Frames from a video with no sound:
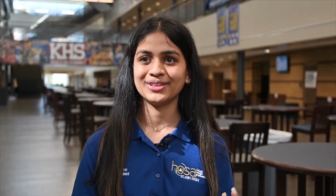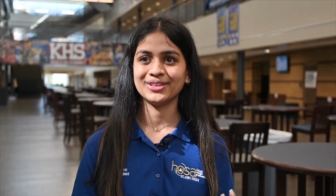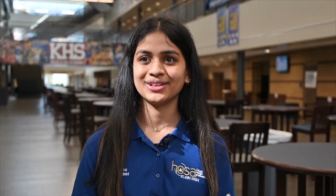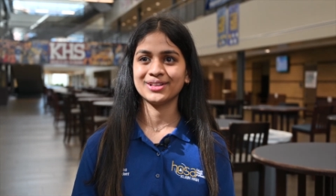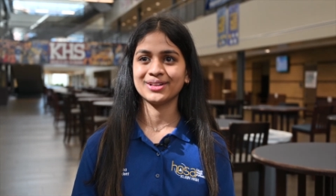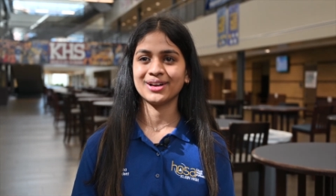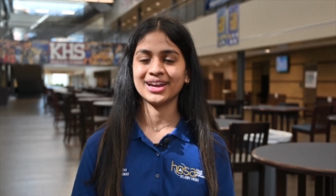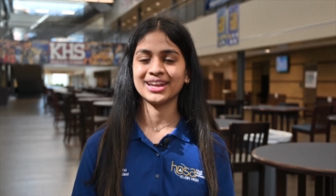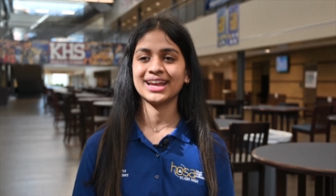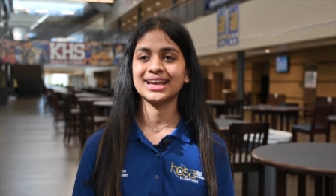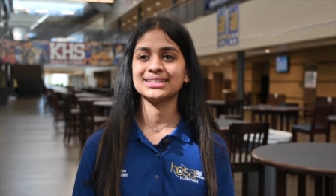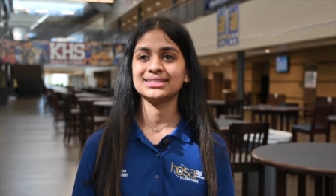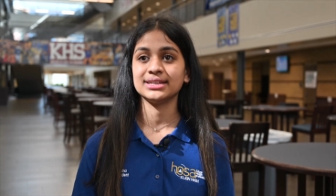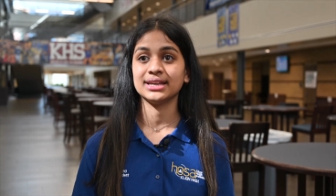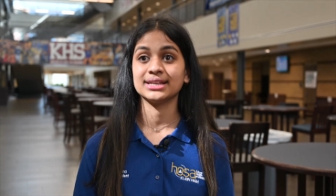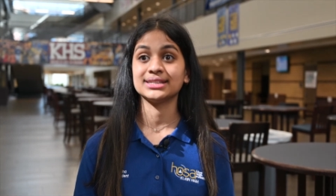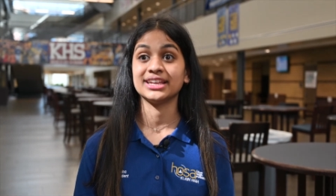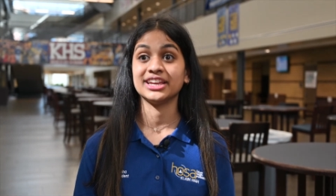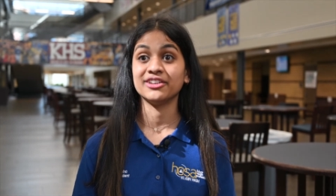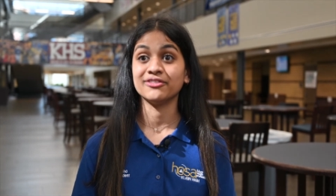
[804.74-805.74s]
Klein ISD
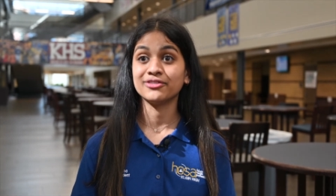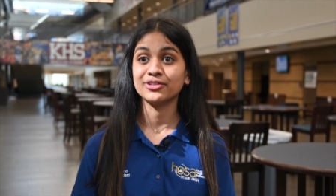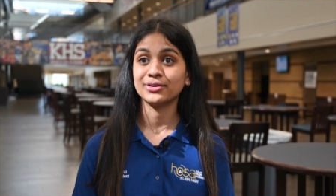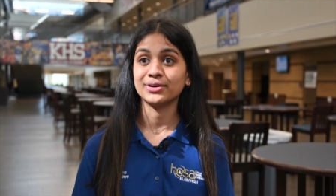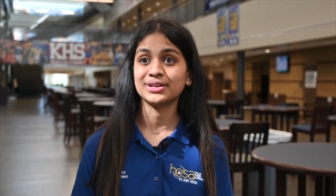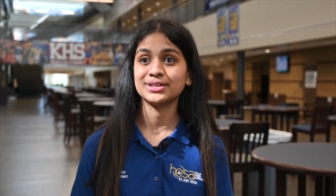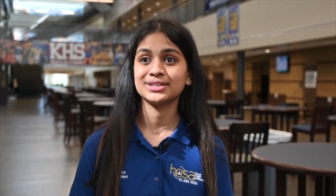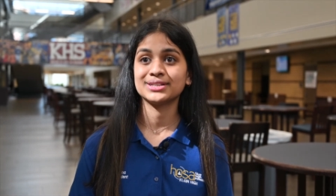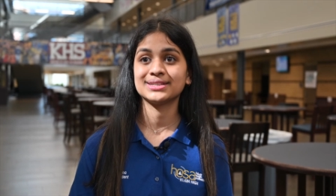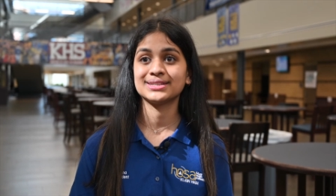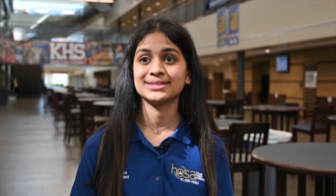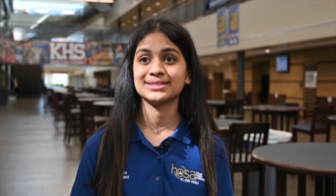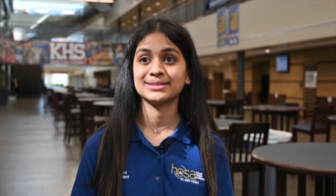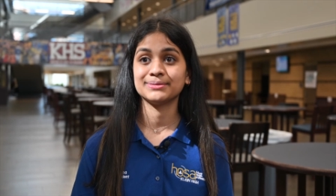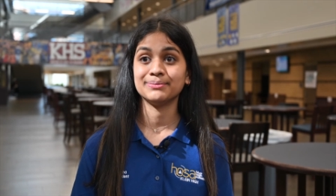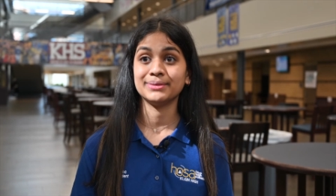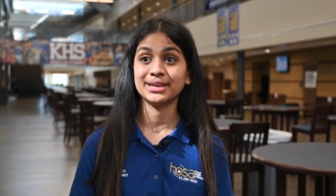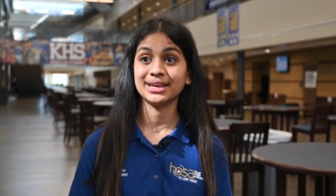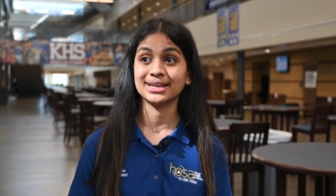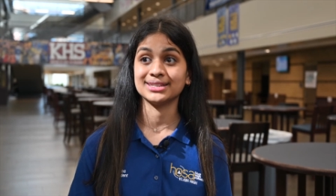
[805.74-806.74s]
has influenced
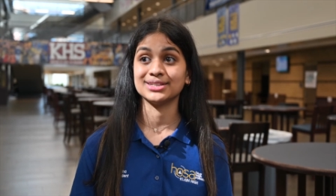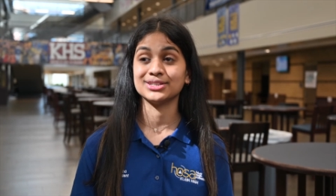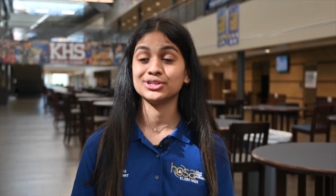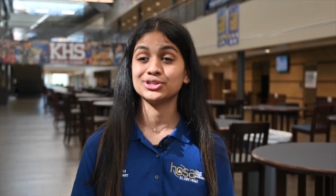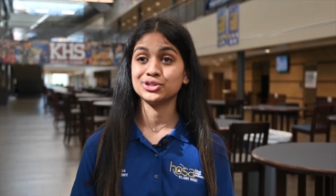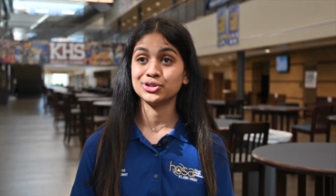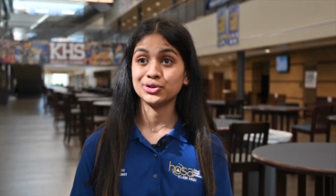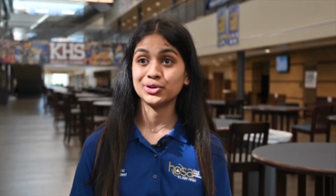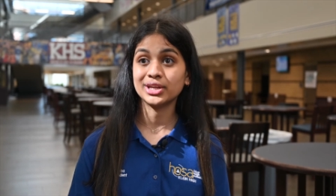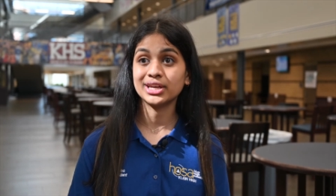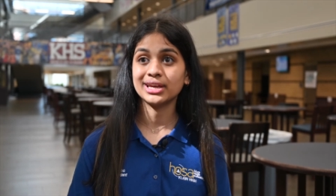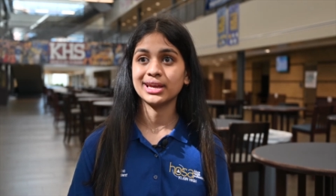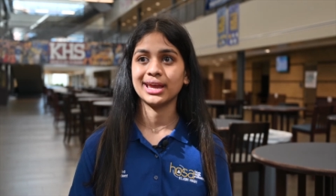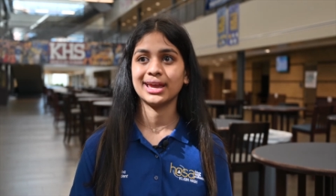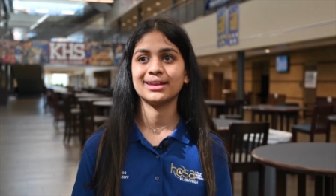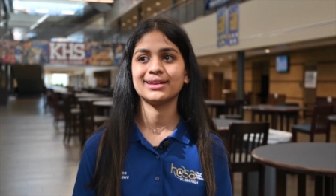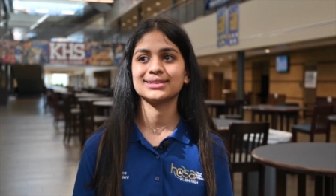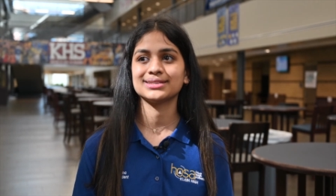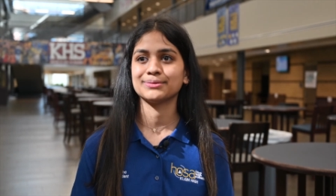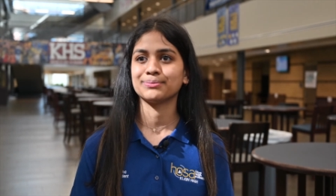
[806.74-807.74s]
me as a student
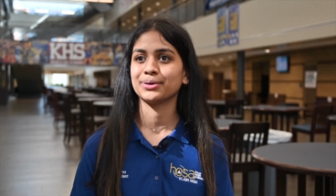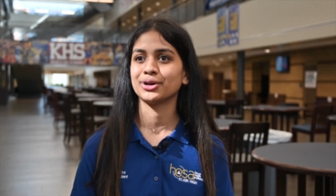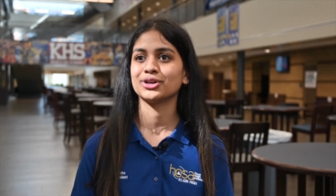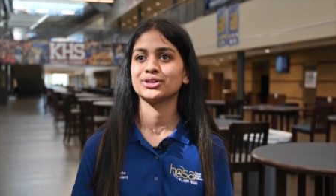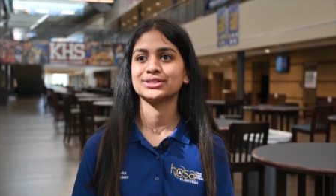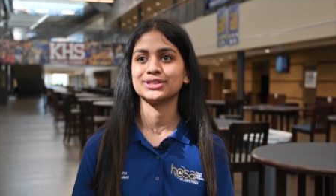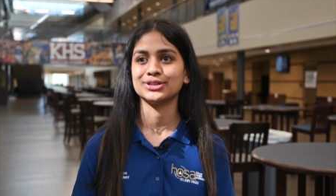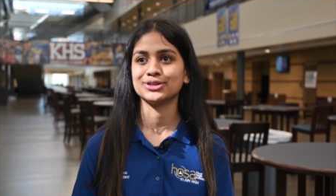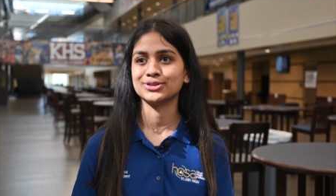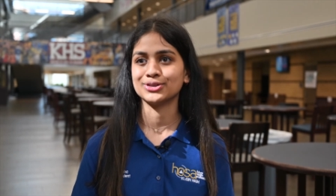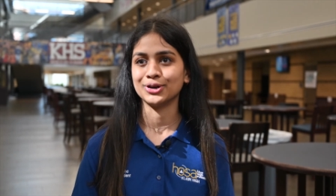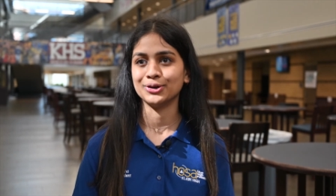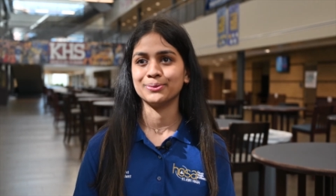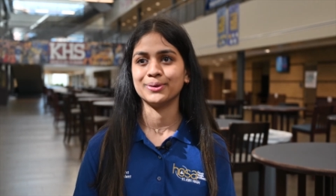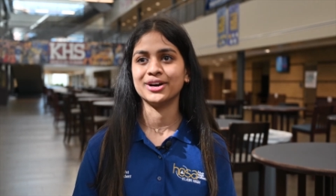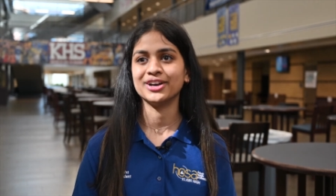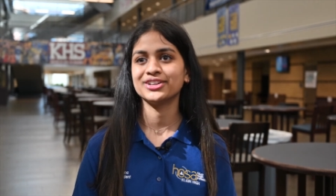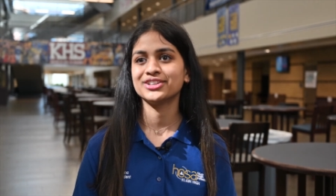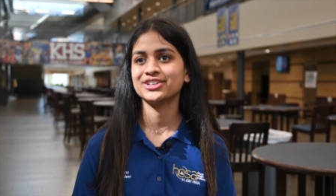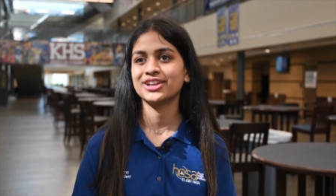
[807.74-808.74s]
and as a person so
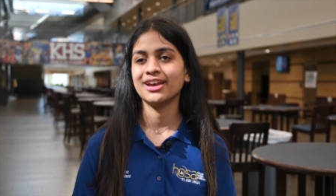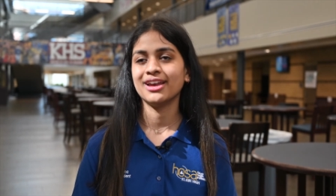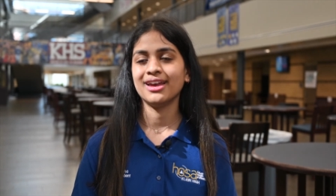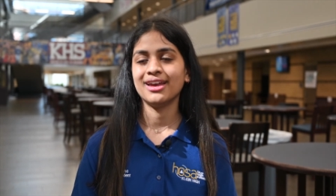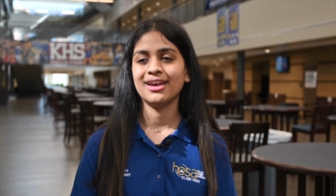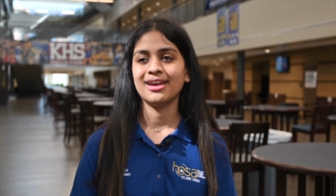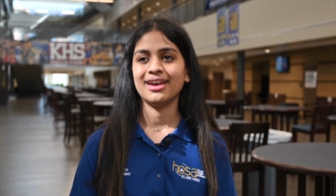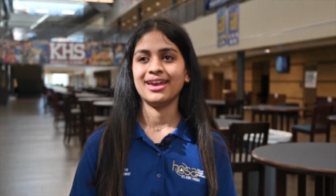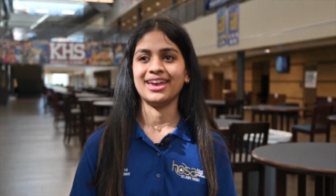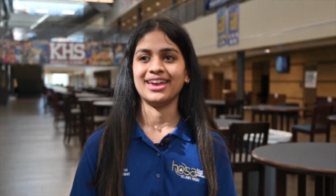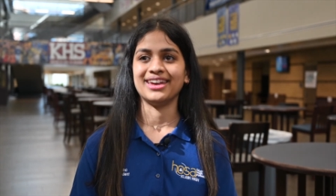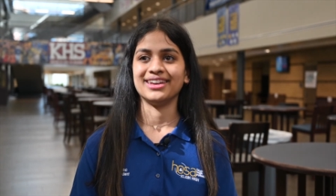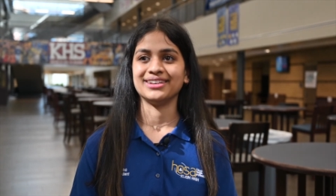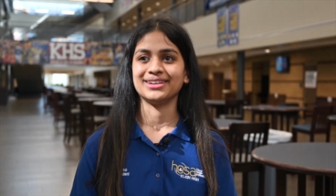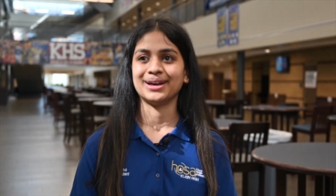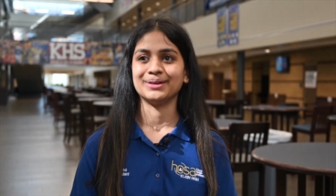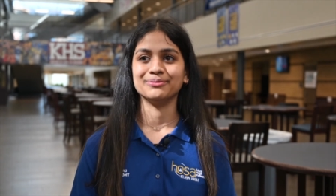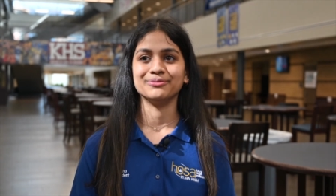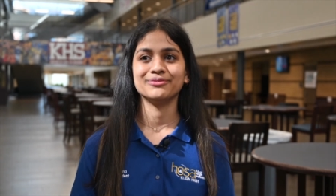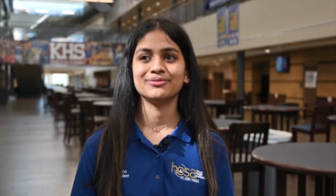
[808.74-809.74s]
much, and
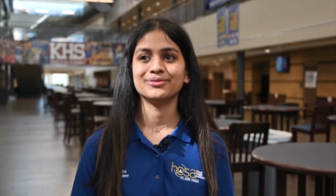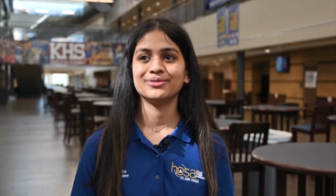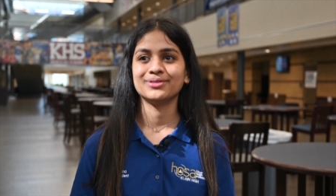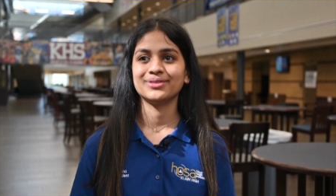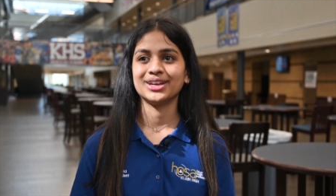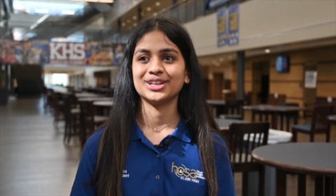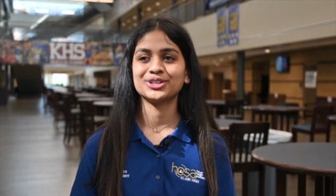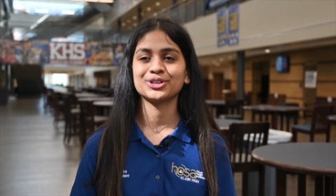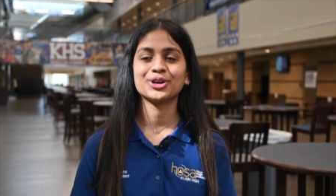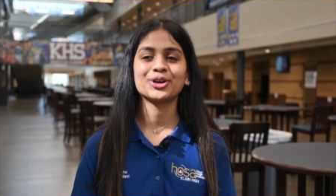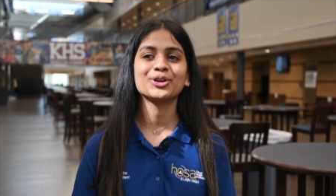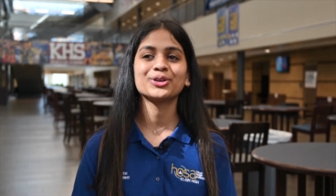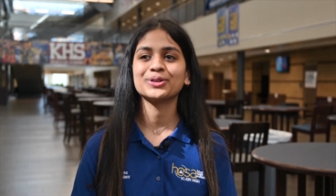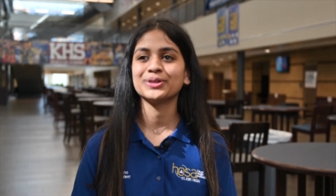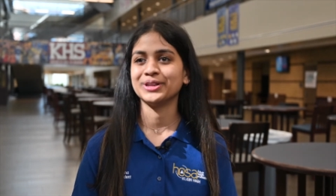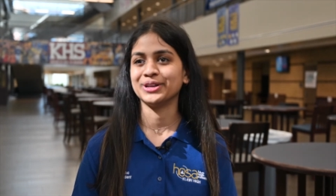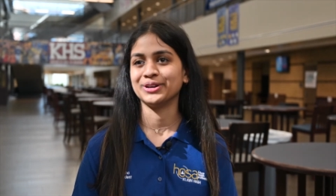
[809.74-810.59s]
I'm eternally